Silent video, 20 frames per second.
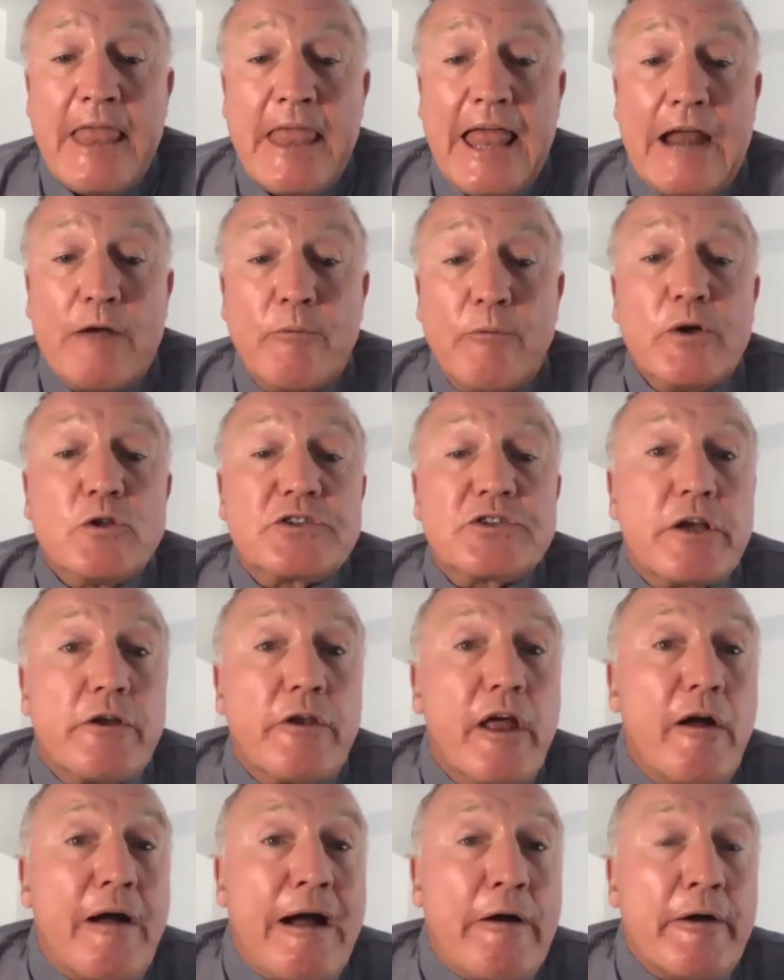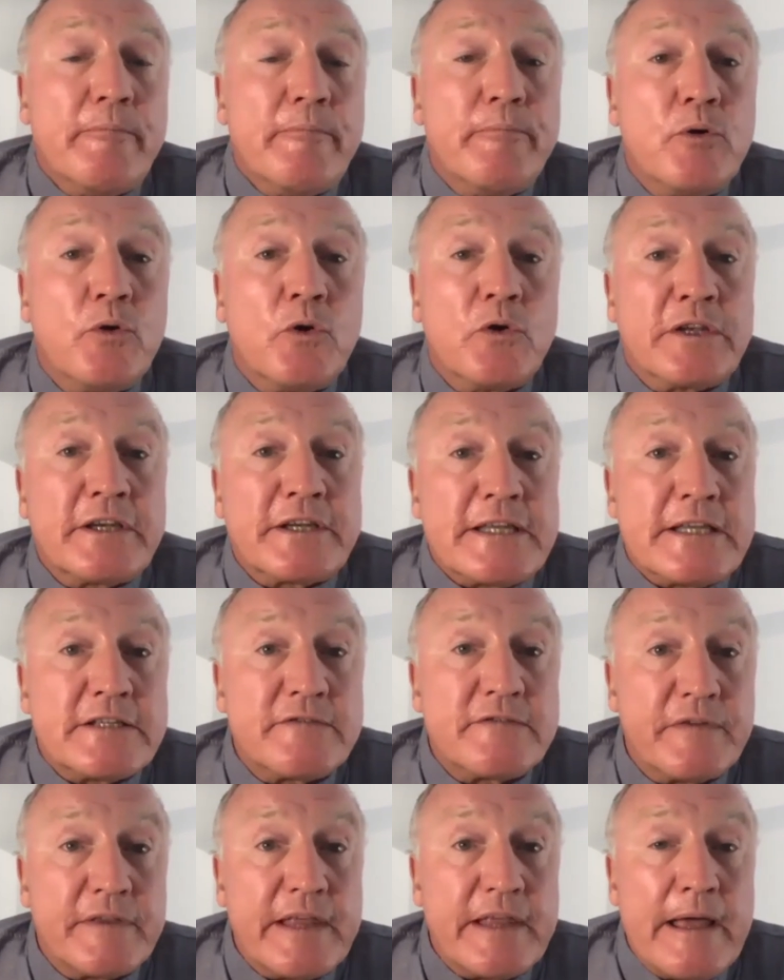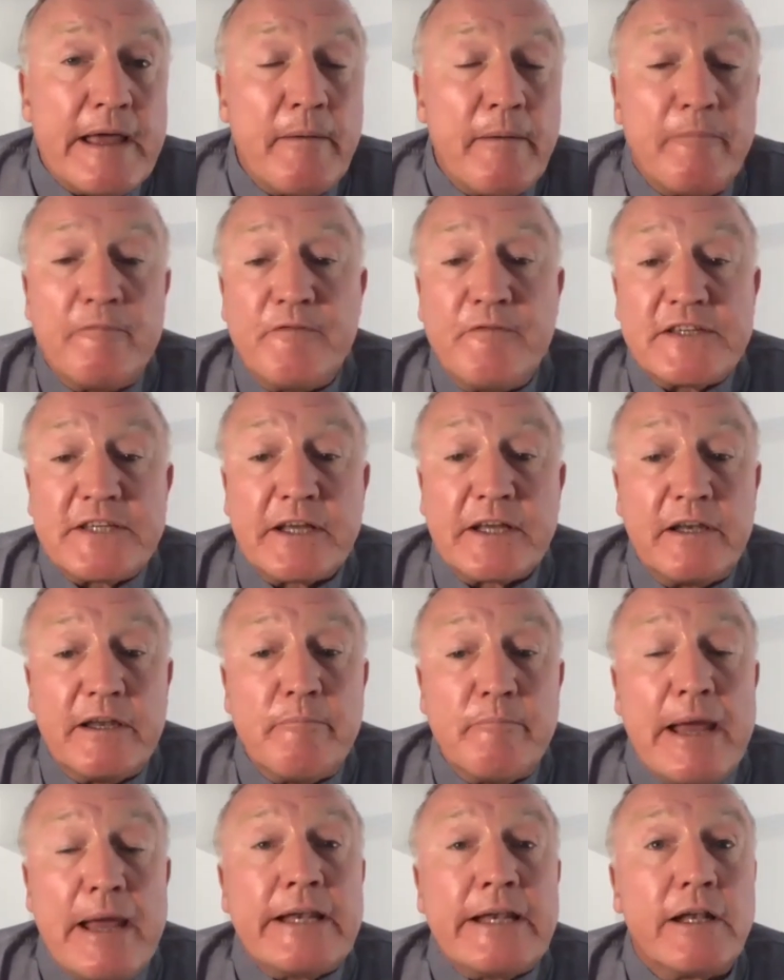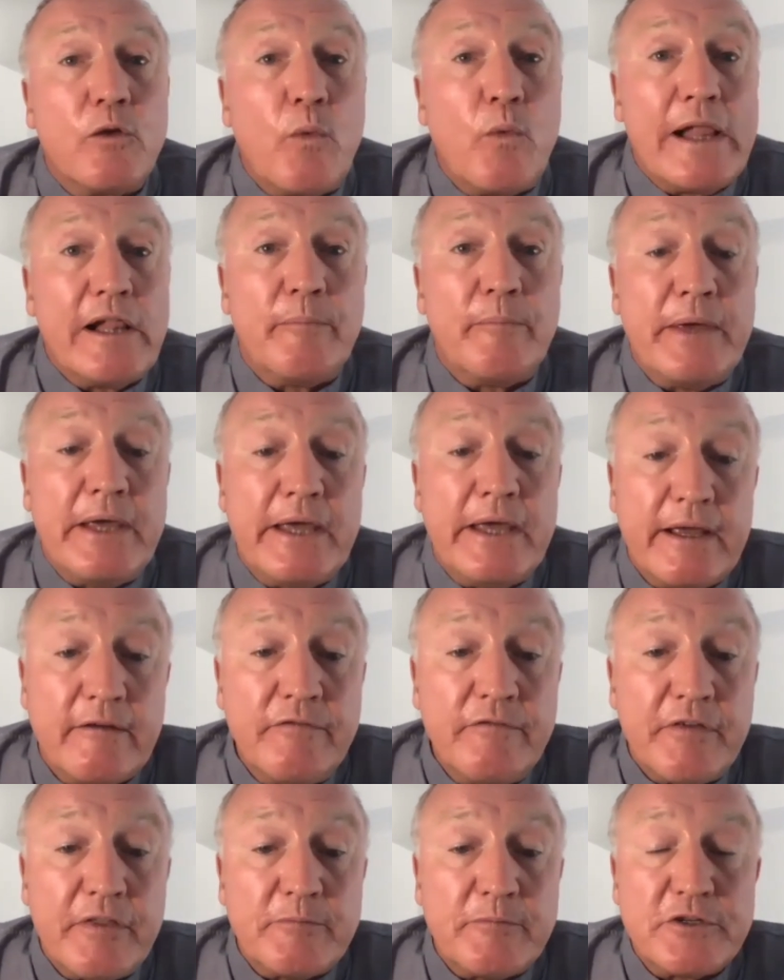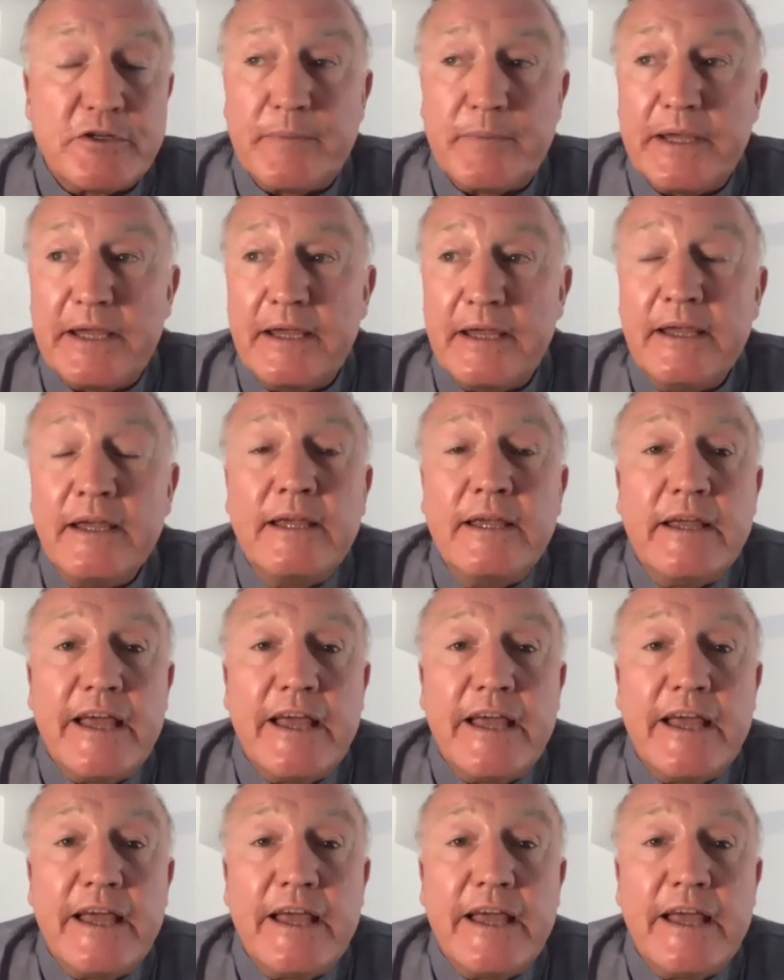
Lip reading: And we also know how important it is for their physical and mental well-being for them to be